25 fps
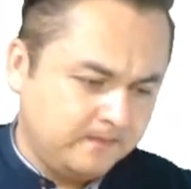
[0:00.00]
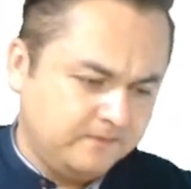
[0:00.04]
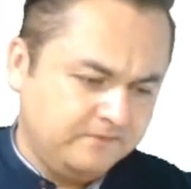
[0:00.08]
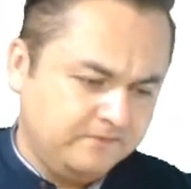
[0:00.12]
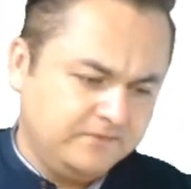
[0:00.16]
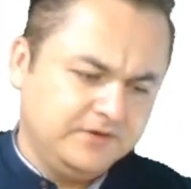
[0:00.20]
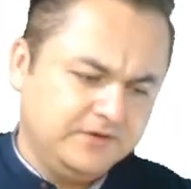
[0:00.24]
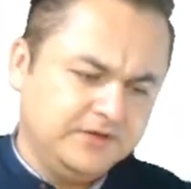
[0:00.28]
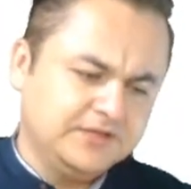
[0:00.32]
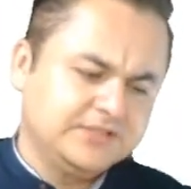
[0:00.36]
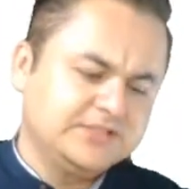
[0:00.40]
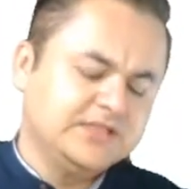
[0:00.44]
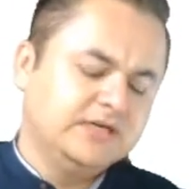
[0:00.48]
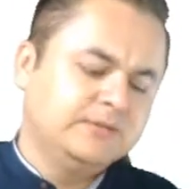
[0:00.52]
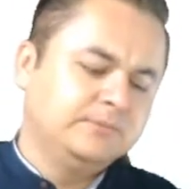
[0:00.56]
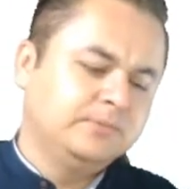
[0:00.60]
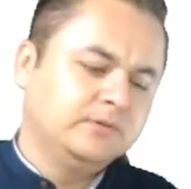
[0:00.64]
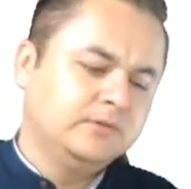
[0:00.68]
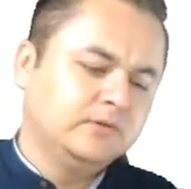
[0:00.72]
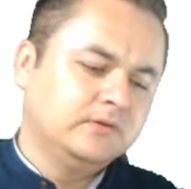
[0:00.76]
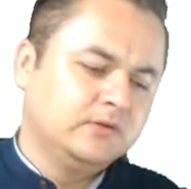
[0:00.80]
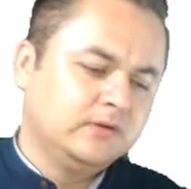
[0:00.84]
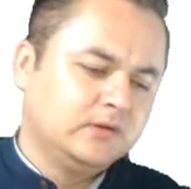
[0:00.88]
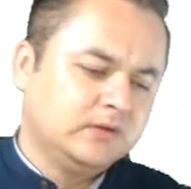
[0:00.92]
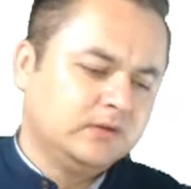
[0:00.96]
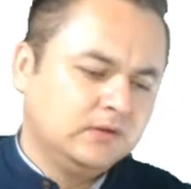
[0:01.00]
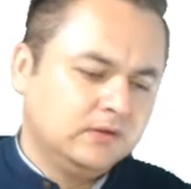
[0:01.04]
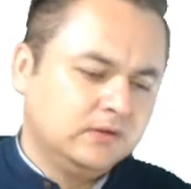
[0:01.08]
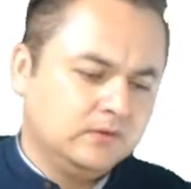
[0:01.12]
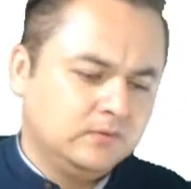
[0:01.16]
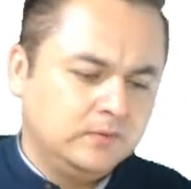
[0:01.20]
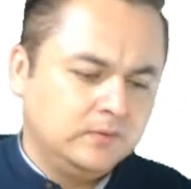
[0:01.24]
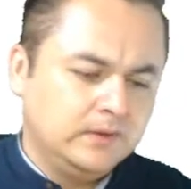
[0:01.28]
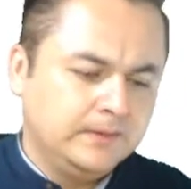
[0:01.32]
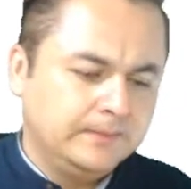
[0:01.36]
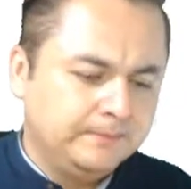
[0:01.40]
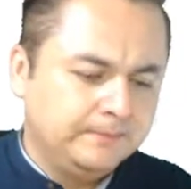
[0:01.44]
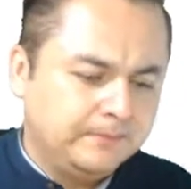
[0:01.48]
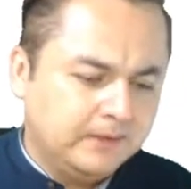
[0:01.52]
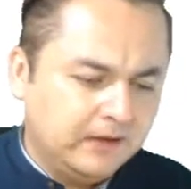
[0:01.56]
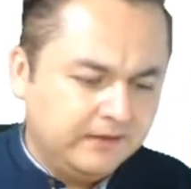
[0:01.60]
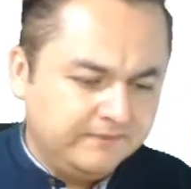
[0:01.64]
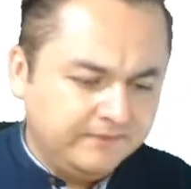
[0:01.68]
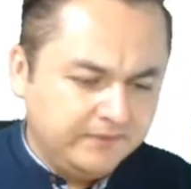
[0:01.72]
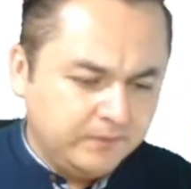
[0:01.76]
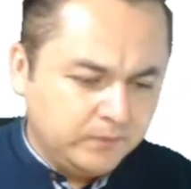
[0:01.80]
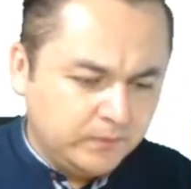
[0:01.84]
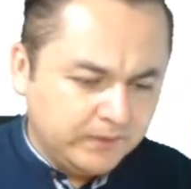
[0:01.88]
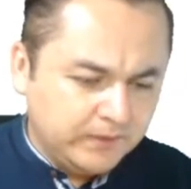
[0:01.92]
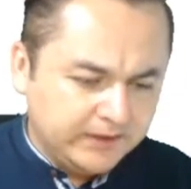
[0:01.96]
For example, when
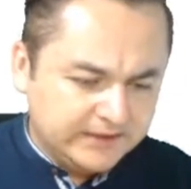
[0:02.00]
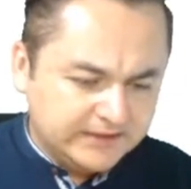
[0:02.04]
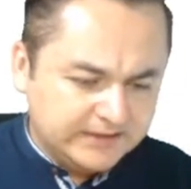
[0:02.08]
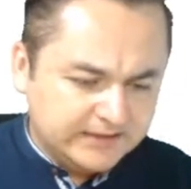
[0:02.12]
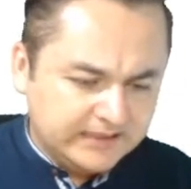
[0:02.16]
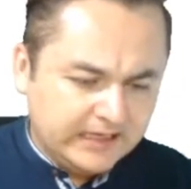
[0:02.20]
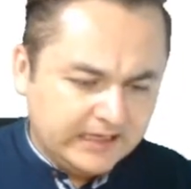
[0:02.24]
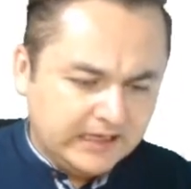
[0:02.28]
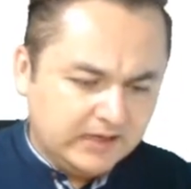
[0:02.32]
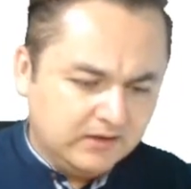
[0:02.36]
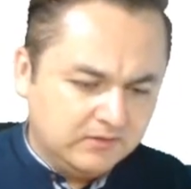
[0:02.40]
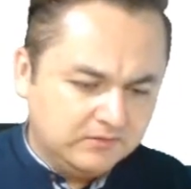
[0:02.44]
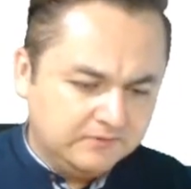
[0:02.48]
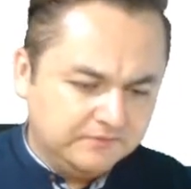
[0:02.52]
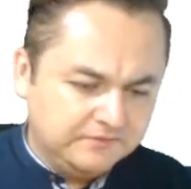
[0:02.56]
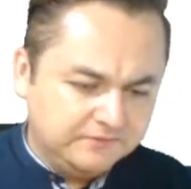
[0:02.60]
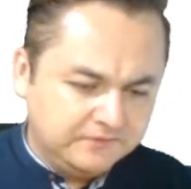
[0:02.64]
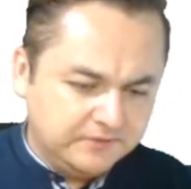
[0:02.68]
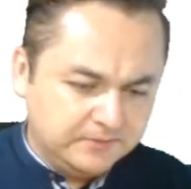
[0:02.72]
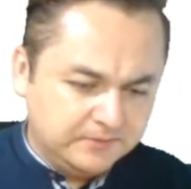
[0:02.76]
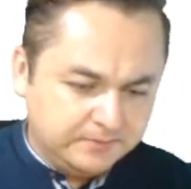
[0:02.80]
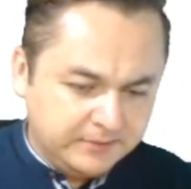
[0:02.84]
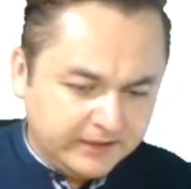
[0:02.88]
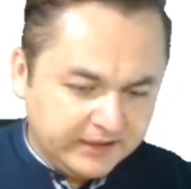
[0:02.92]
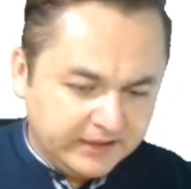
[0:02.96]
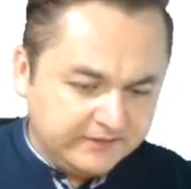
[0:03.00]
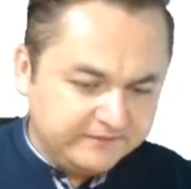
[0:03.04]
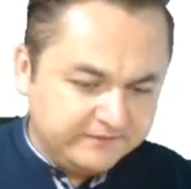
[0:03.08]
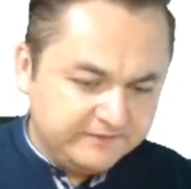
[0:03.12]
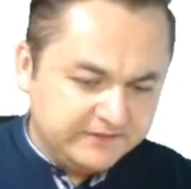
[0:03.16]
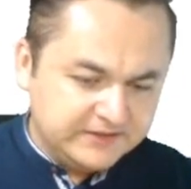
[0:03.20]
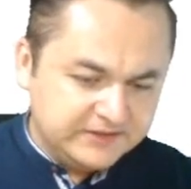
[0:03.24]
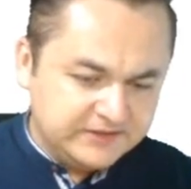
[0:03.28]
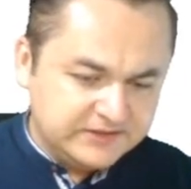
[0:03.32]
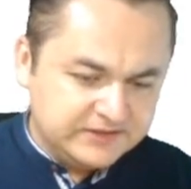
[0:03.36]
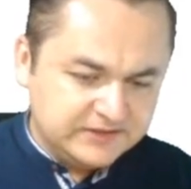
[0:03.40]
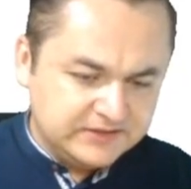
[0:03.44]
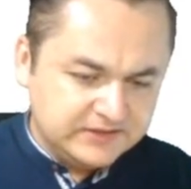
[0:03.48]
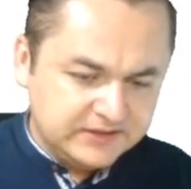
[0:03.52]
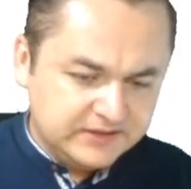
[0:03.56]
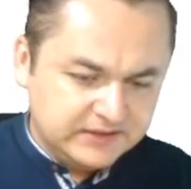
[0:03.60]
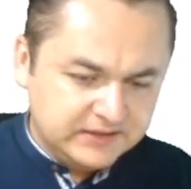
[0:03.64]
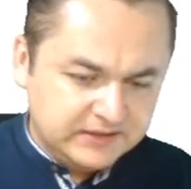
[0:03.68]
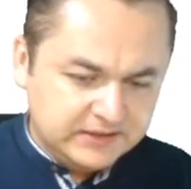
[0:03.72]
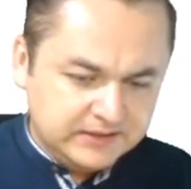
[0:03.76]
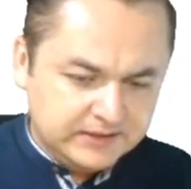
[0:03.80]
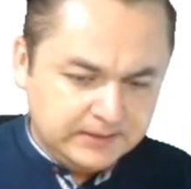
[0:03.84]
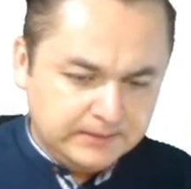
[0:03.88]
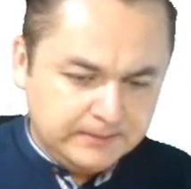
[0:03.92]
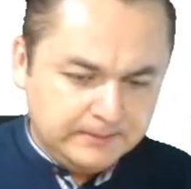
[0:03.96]
Bobby went down for breakfast,
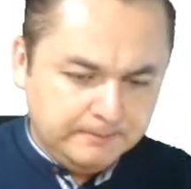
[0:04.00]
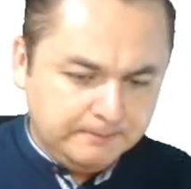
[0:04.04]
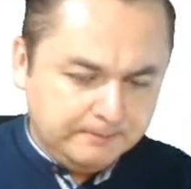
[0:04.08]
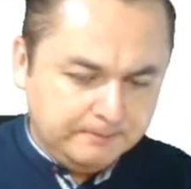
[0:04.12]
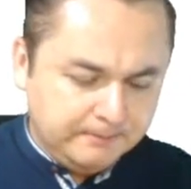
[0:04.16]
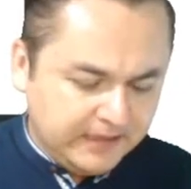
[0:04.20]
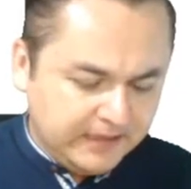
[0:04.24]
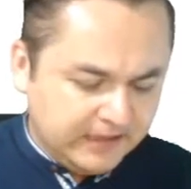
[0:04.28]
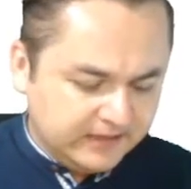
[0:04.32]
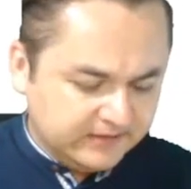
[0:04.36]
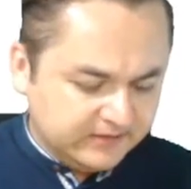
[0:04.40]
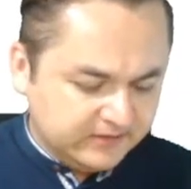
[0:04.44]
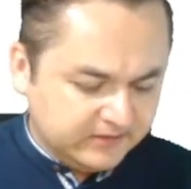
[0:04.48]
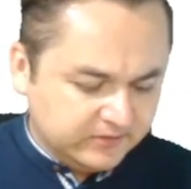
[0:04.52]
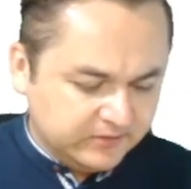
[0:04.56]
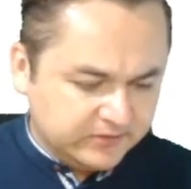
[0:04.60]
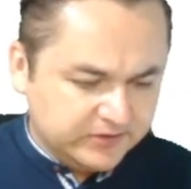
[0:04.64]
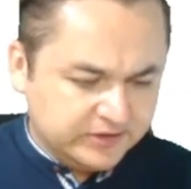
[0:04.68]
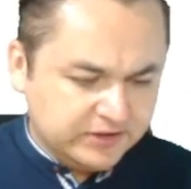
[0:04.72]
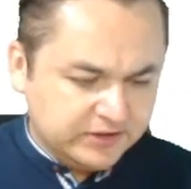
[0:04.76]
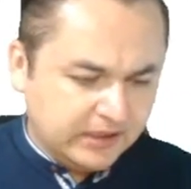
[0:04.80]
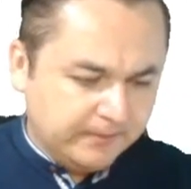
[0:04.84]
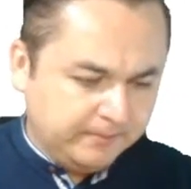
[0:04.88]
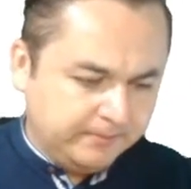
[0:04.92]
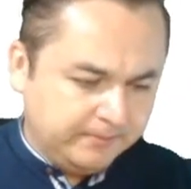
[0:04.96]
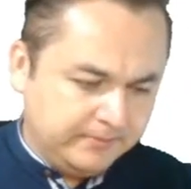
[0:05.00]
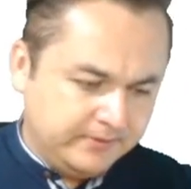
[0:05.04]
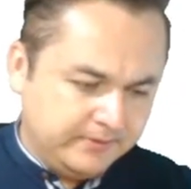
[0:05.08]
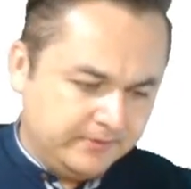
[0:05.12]
Matt looked up.